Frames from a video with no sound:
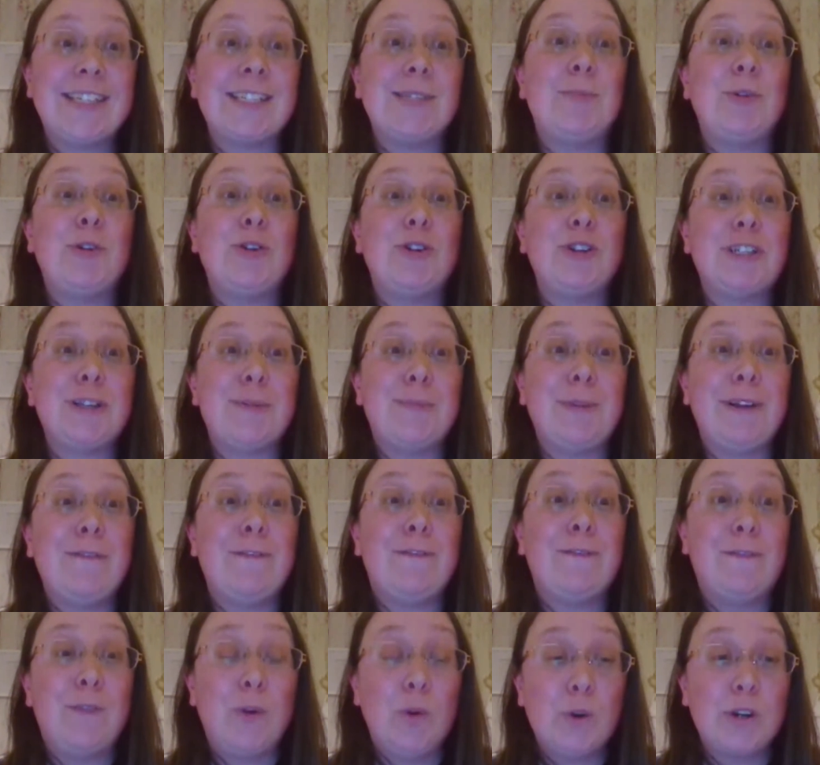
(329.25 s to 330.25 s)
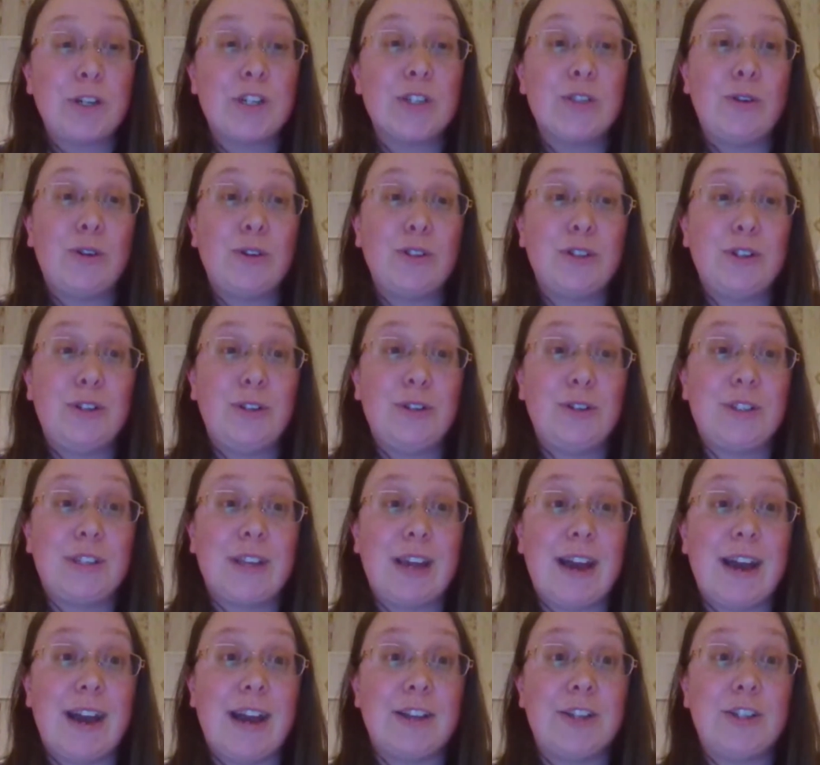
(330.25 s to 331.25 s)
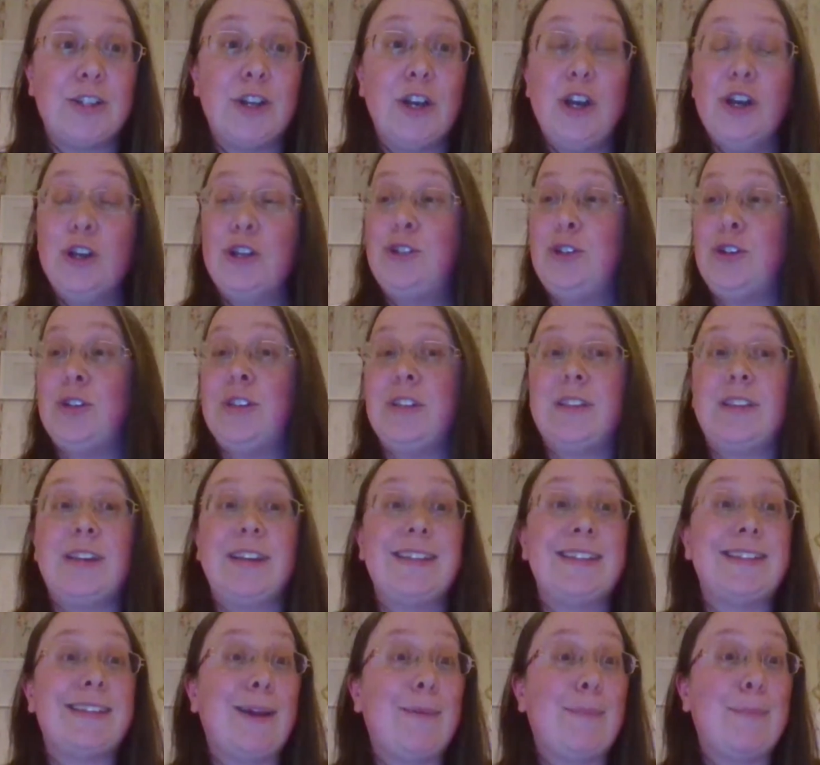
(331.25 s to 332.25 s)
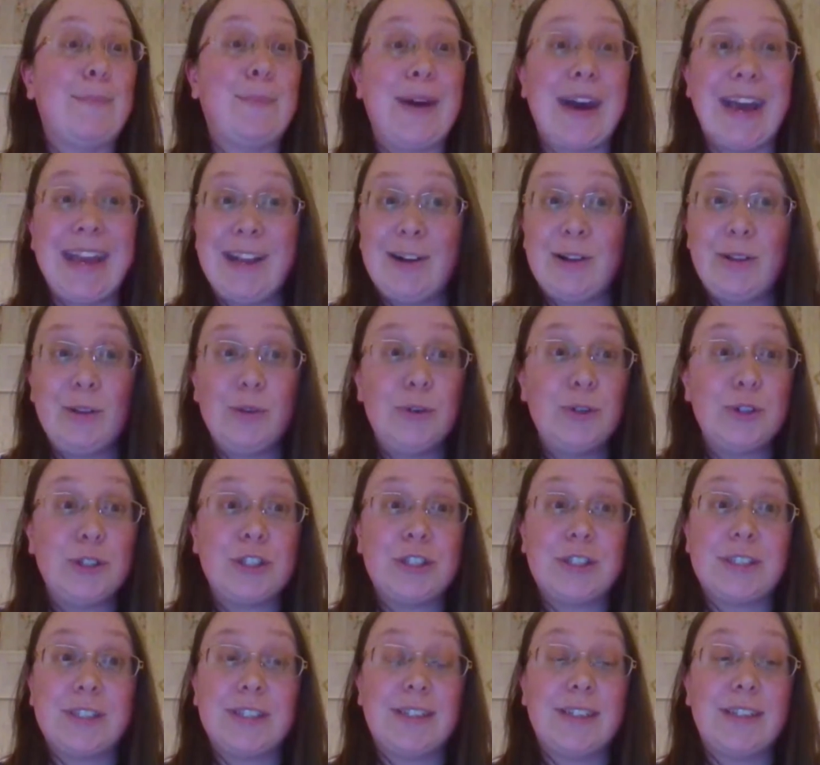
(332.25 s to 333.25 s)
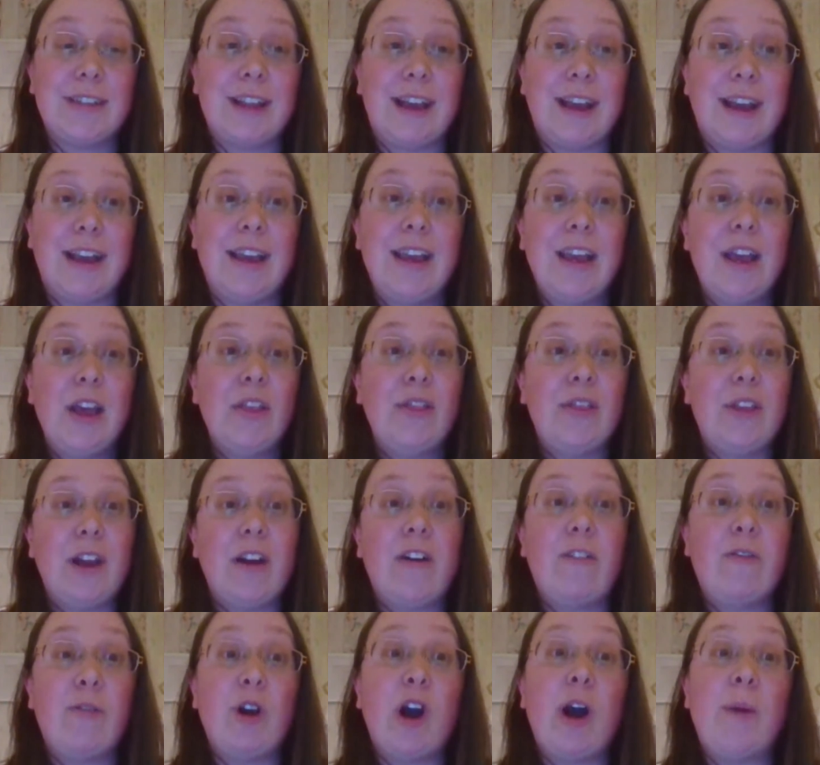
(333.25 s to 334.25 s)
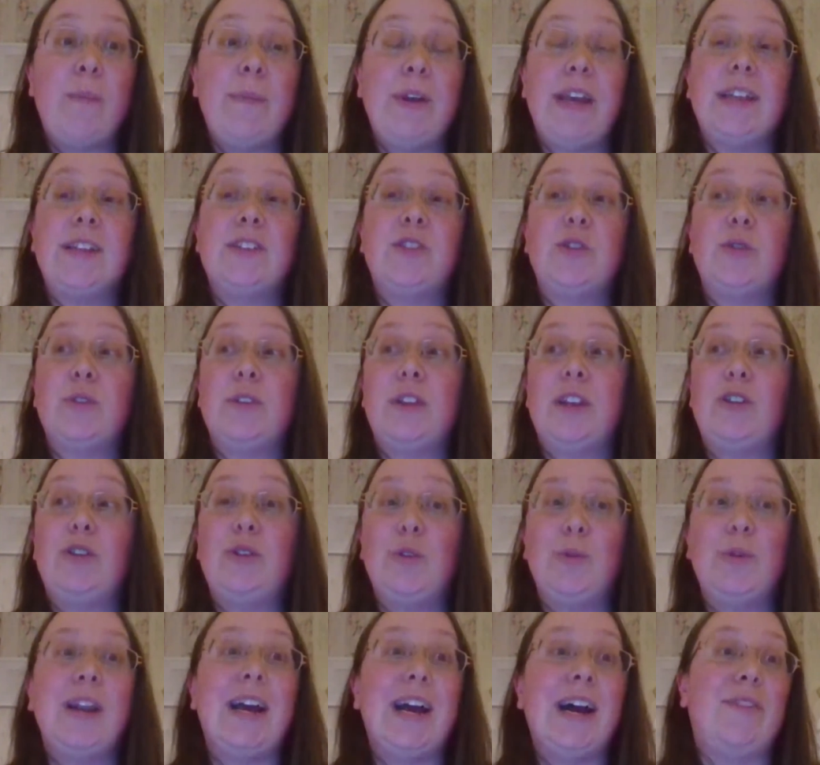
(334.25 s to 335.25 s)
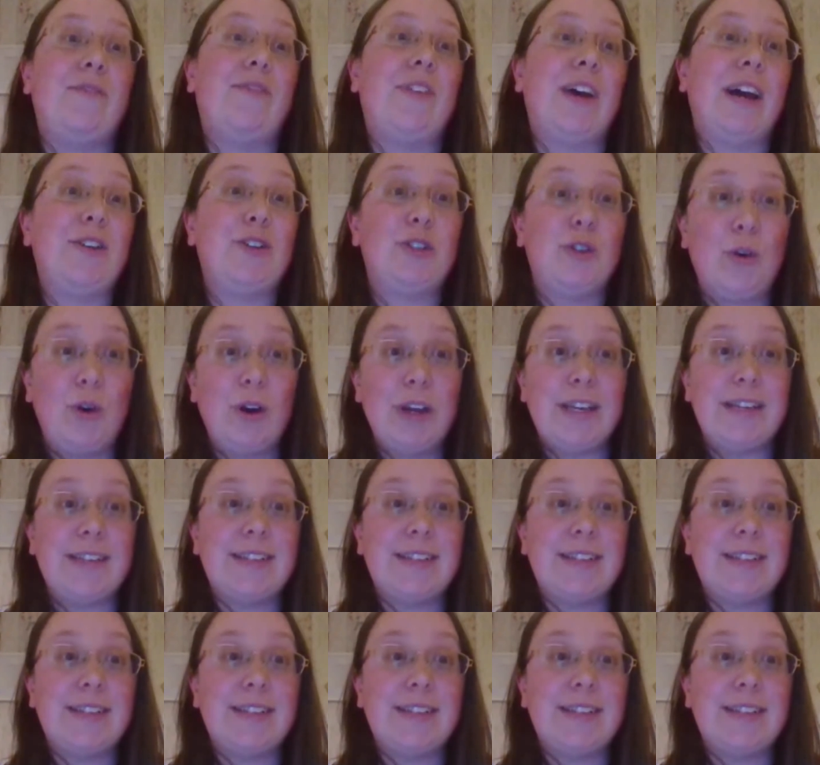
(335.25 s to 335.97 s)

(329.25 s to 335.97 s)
It's because they're being forced not to use cash due to things like bank closures and that are coming in, so they don't have that choice.